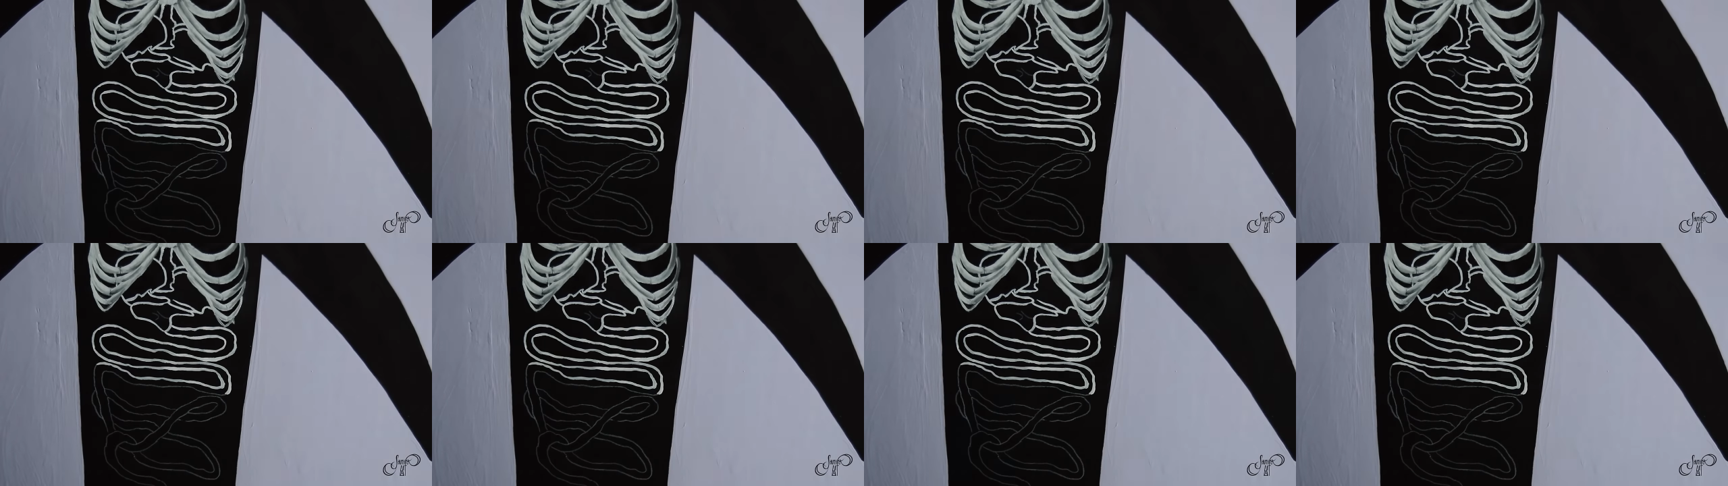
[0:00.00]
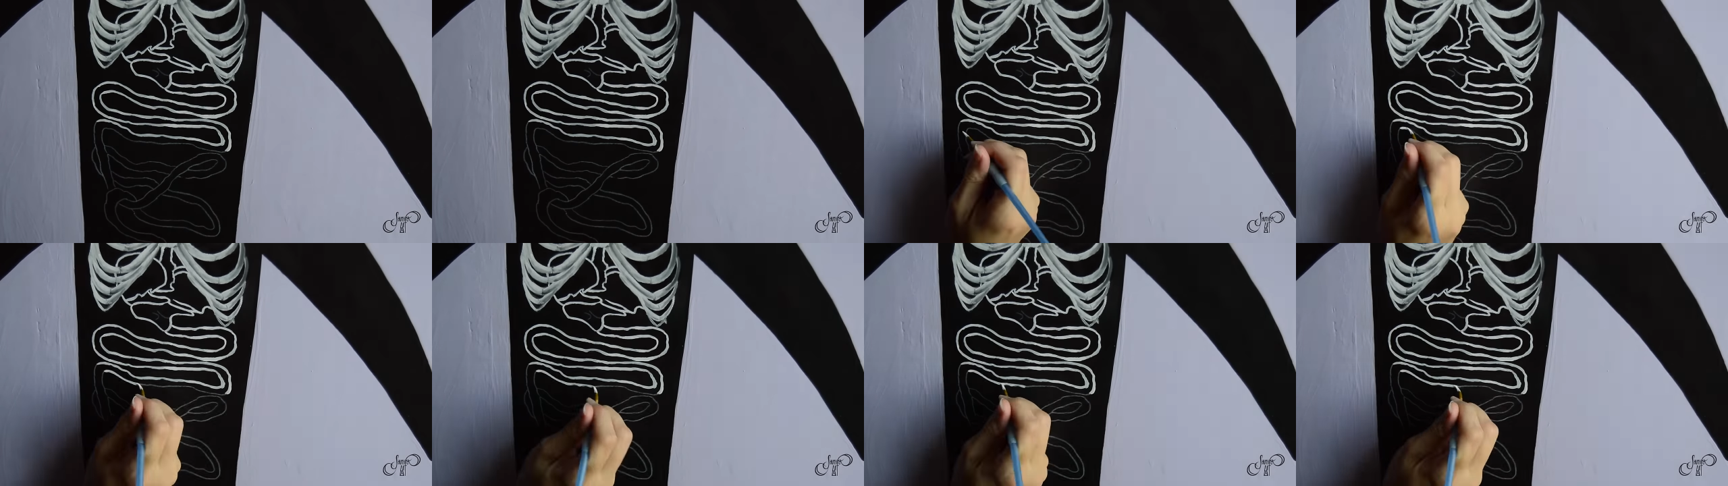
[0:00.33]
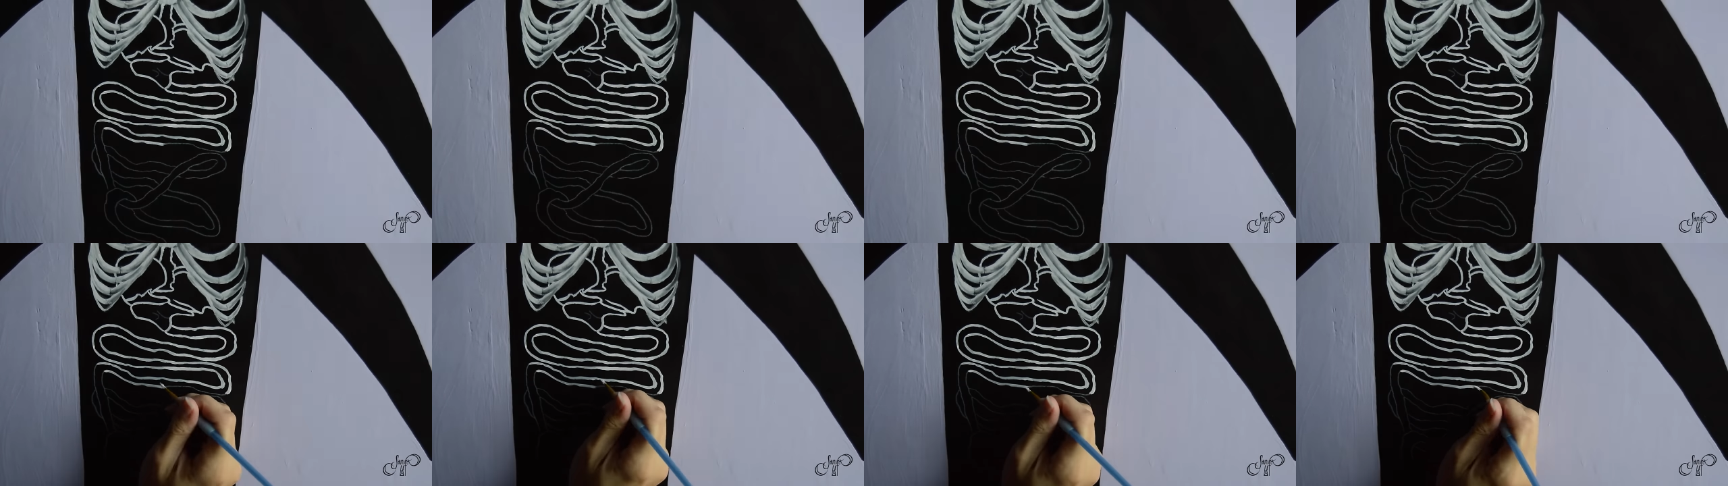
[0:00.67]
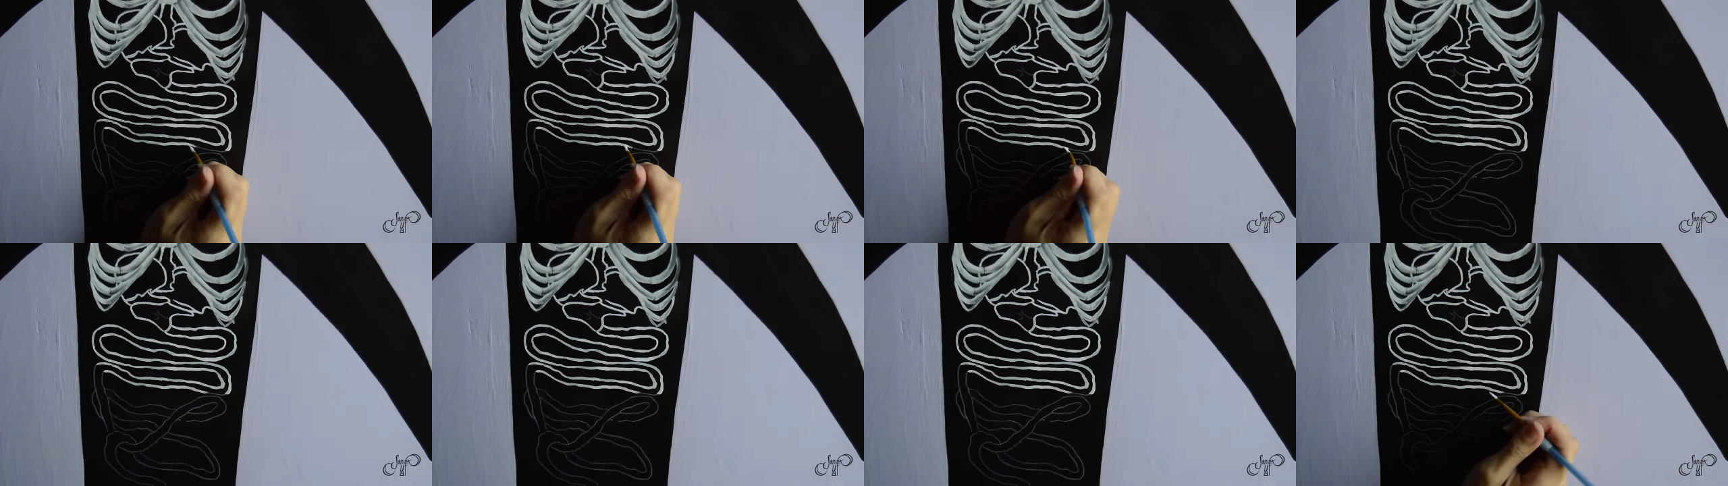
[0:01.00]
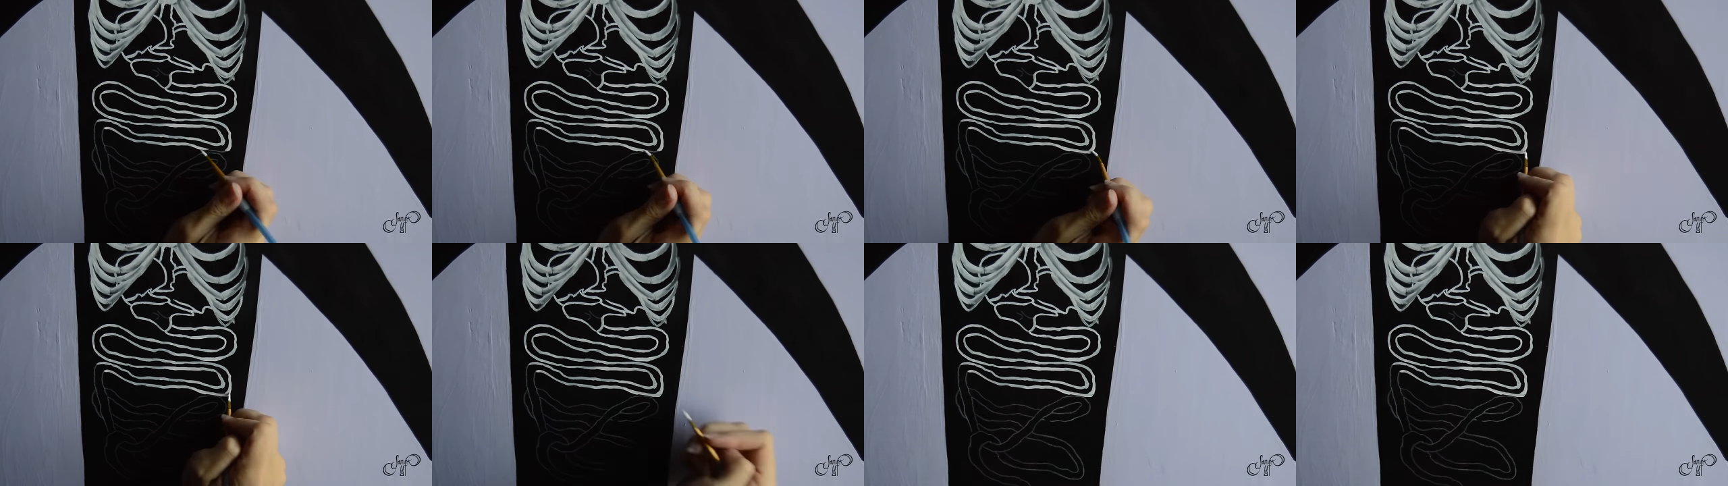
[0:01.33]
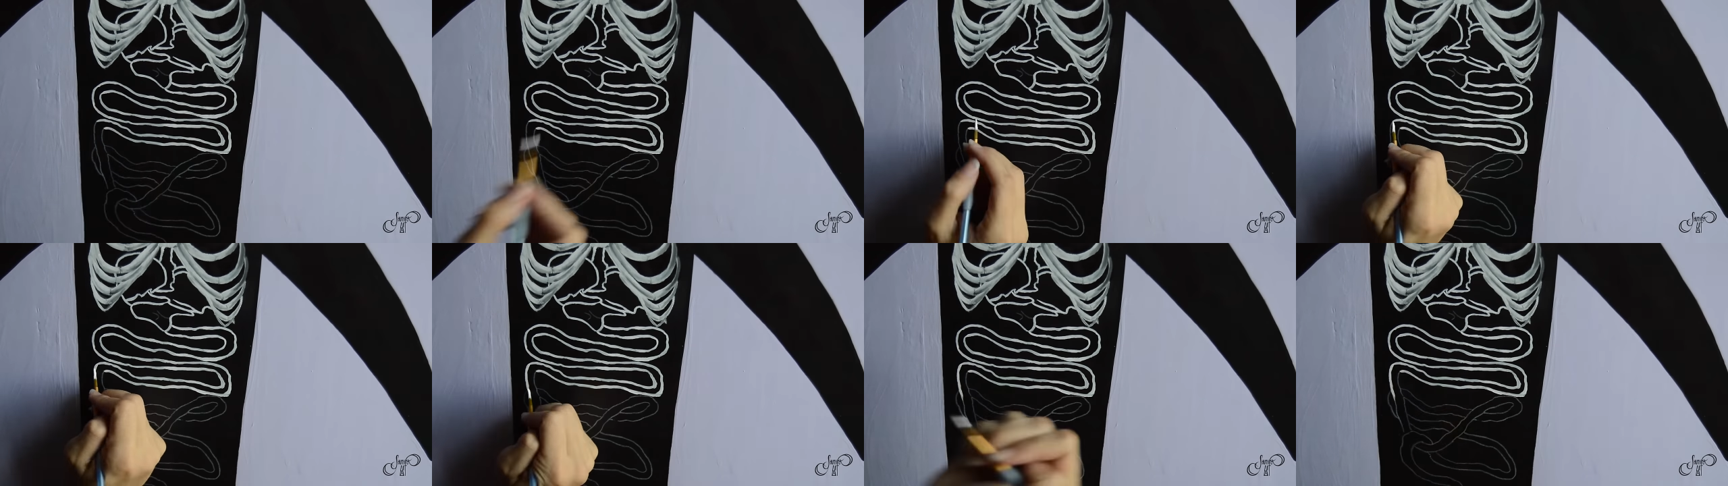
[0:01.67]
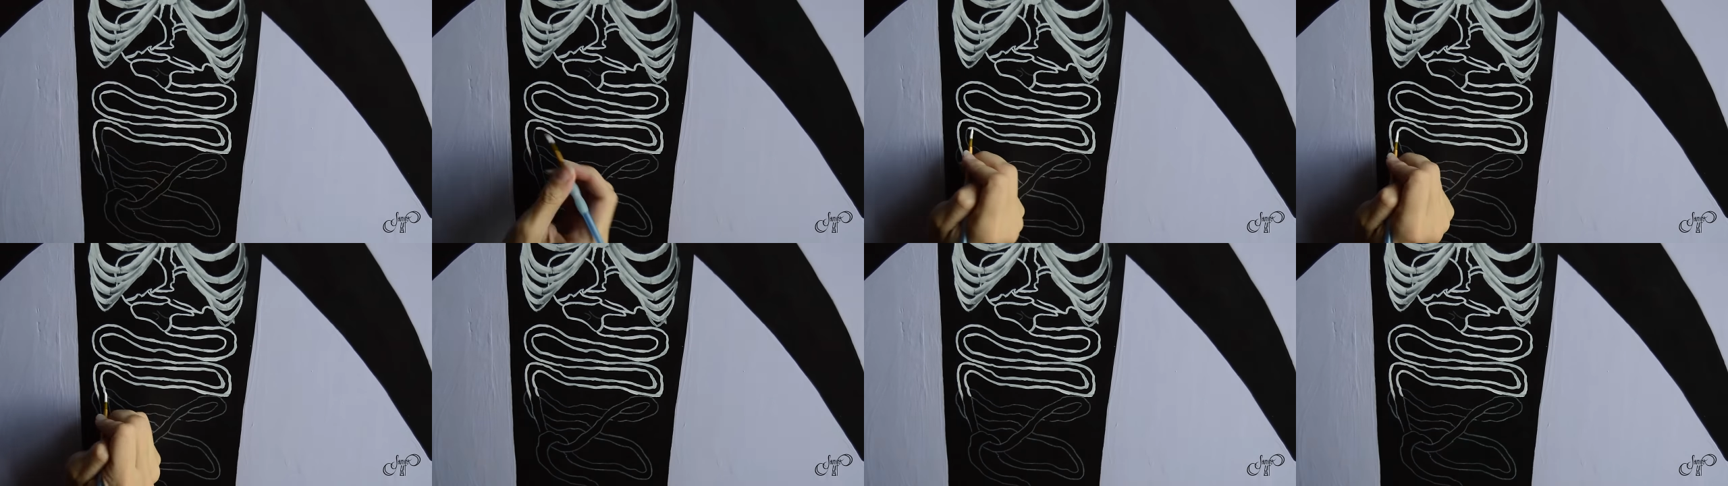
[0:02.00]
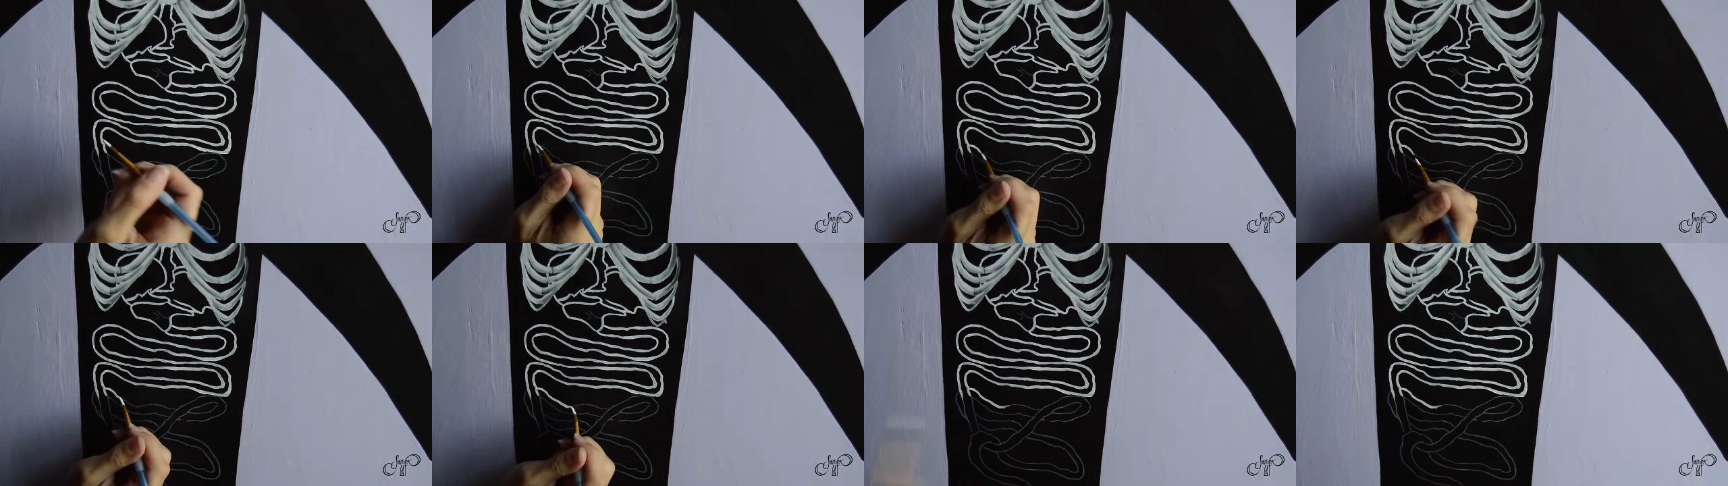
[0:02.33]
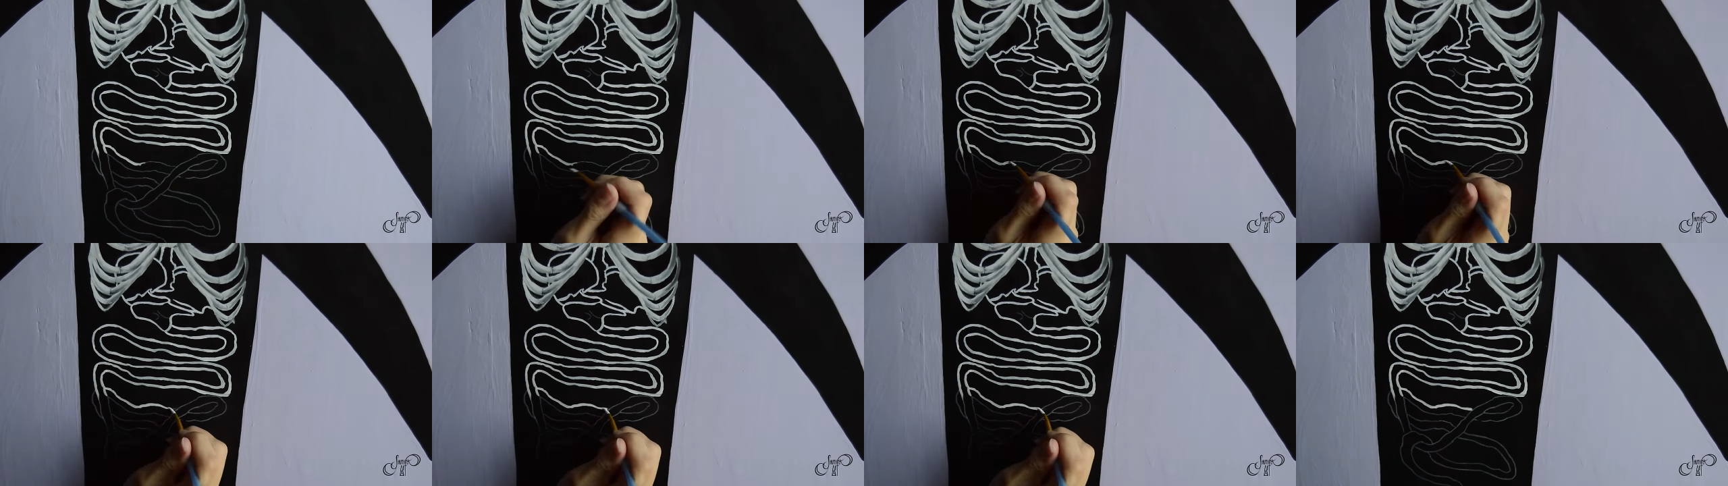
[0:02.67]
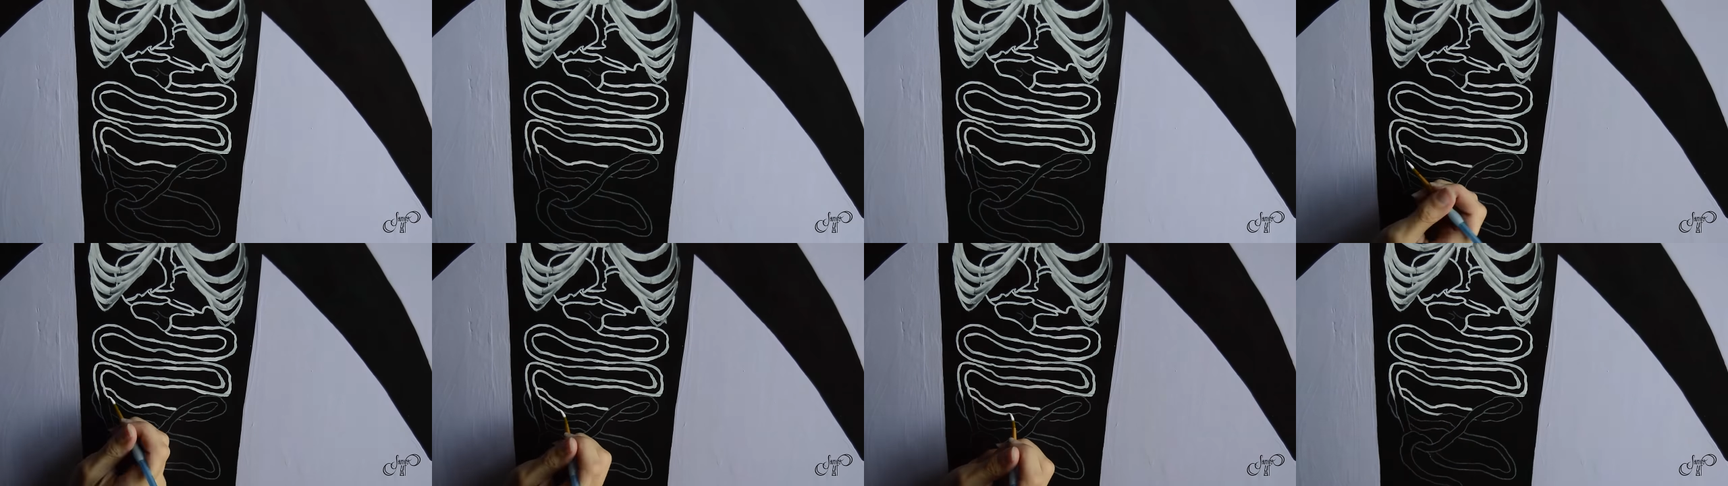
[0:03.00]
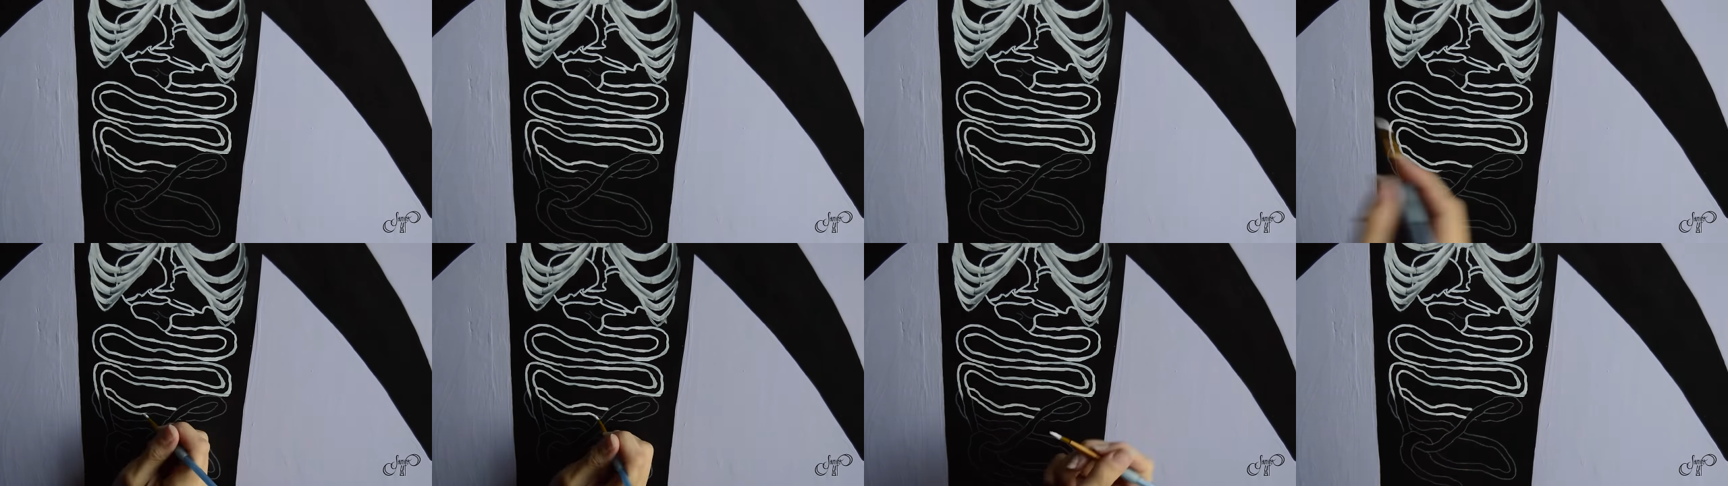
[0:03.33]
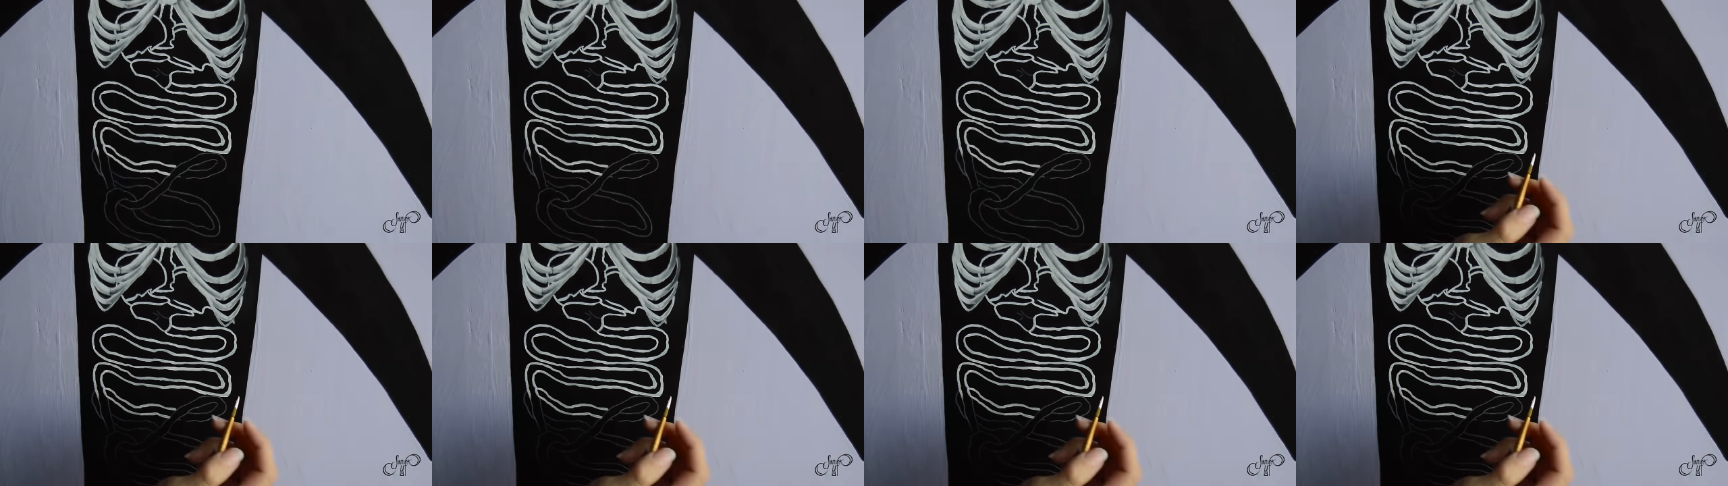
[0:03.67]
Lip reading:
(no speaker visible)